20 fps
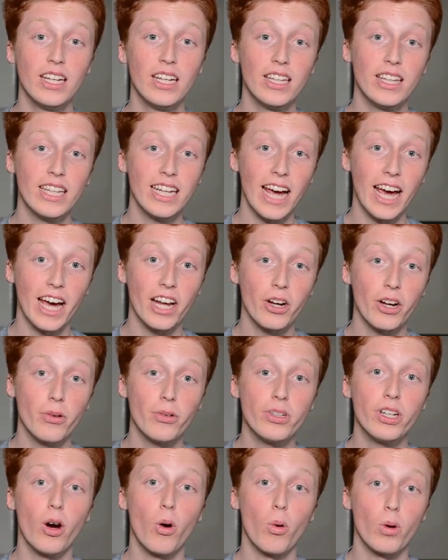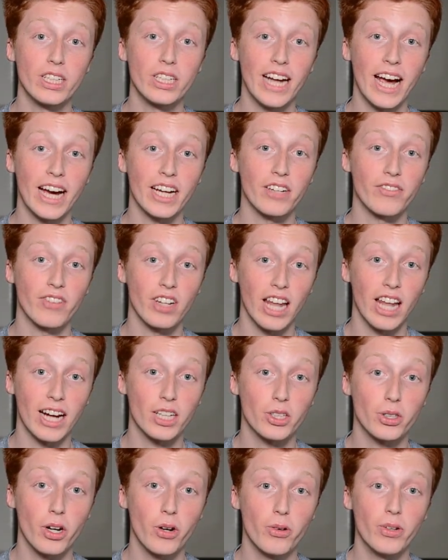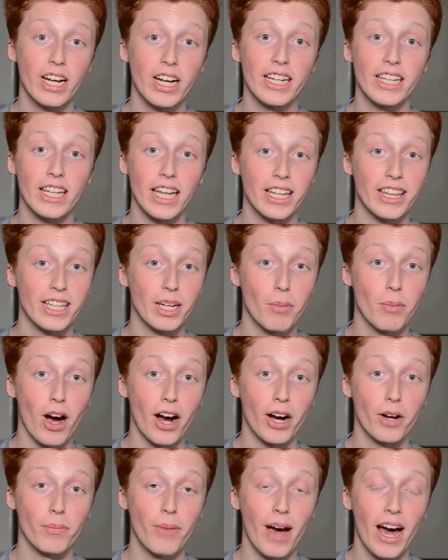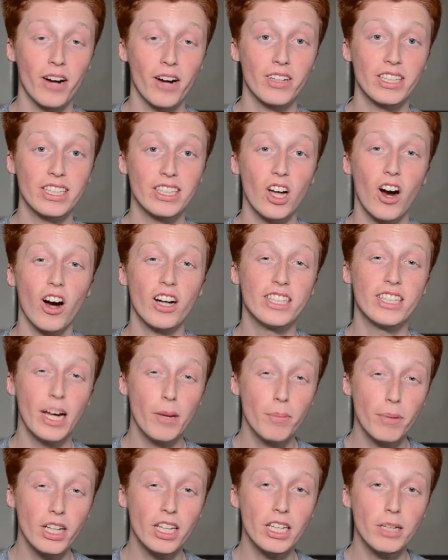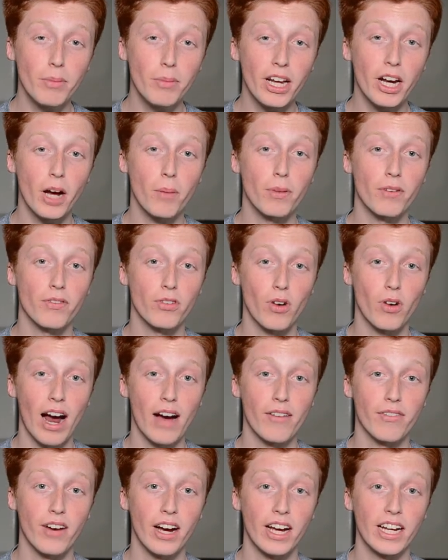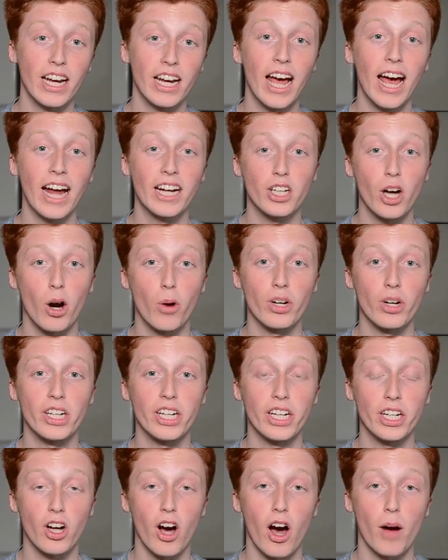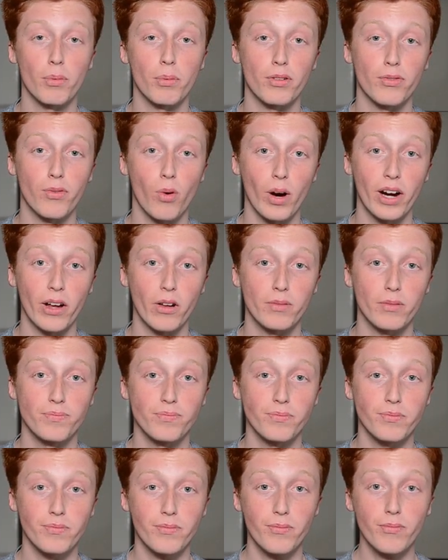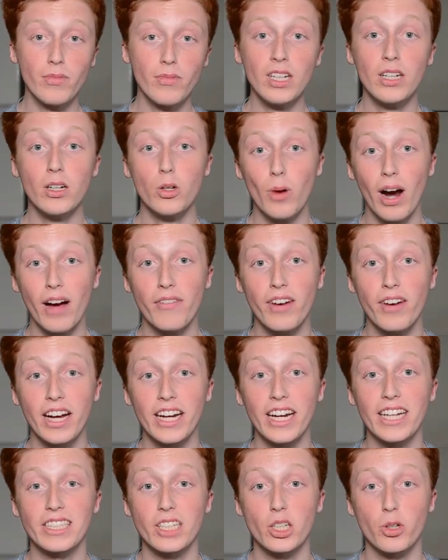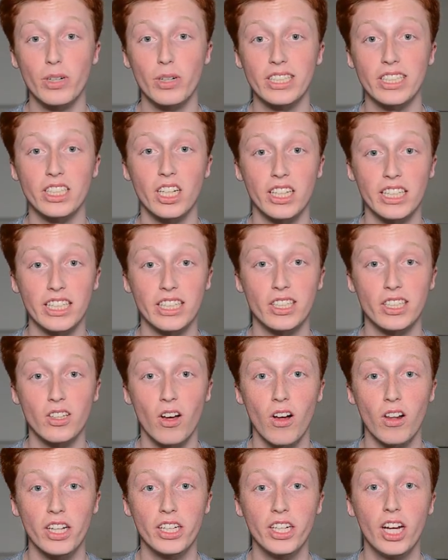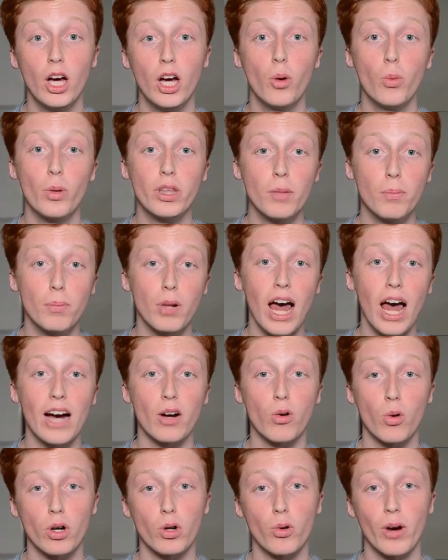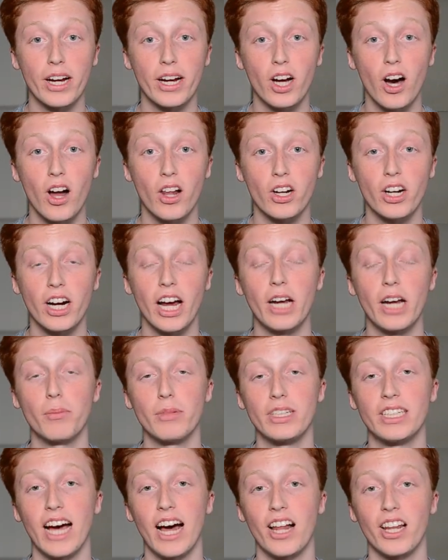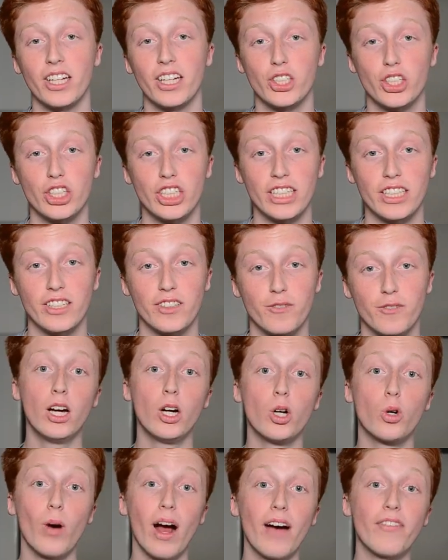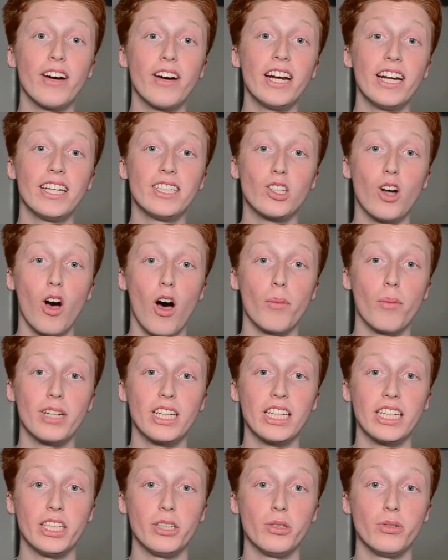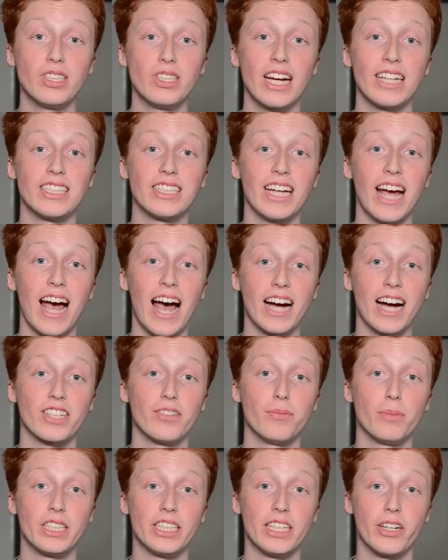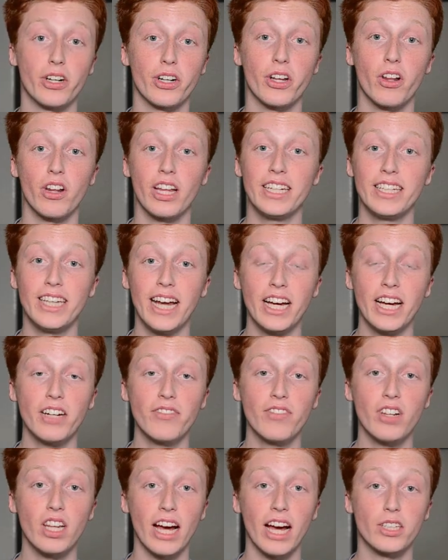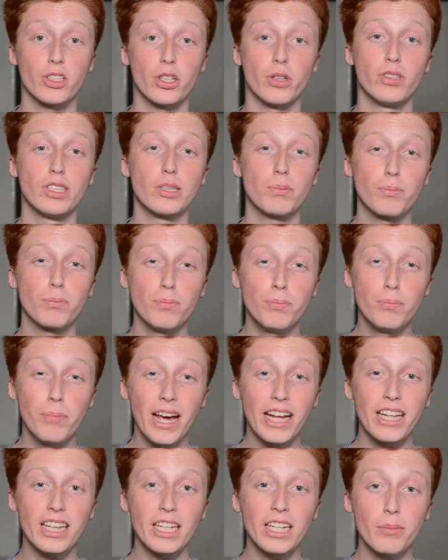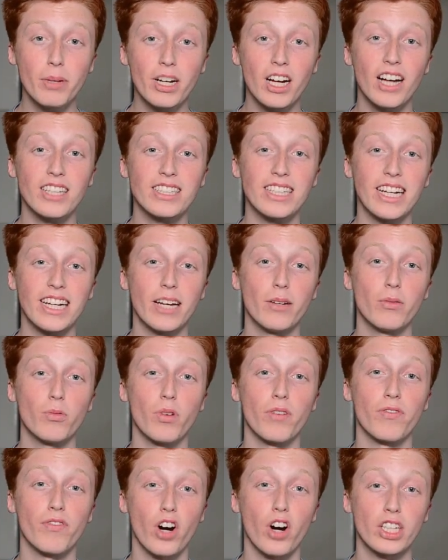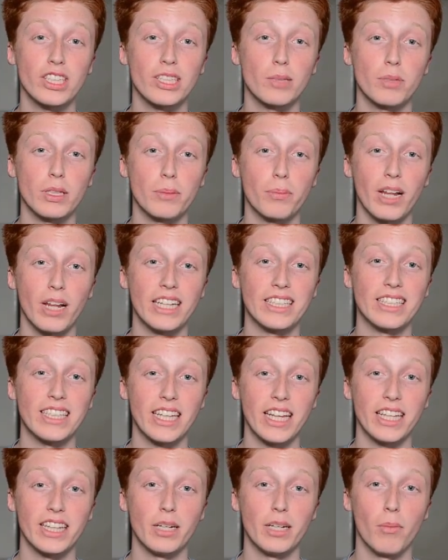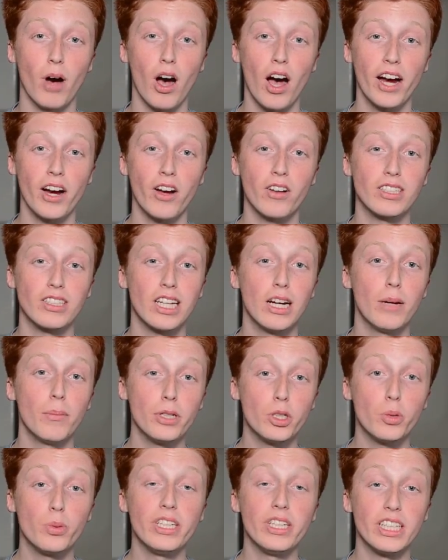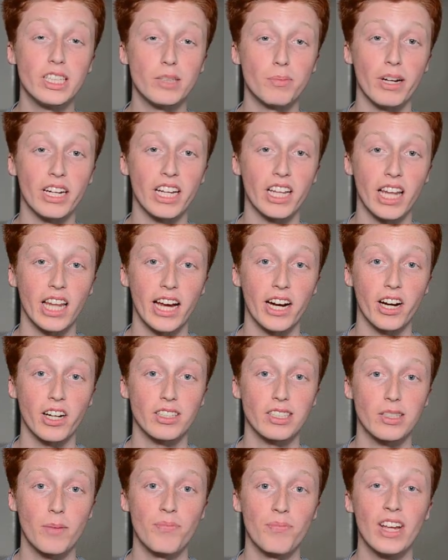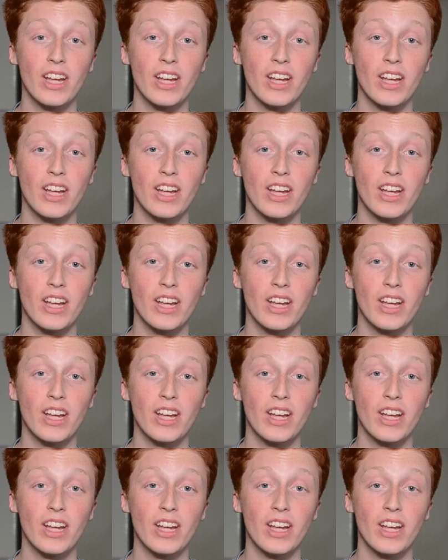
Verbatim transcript: The anode or negative electrode in lithium ion batteries are typically made up of graphite and coated in copper foil. Graphite is a crystalline solid with a black or gray color and a metallic sheen. Graphite is commonly used as the active material in negative electrodes mainly because it can reversibly place lithium ions between its many layers.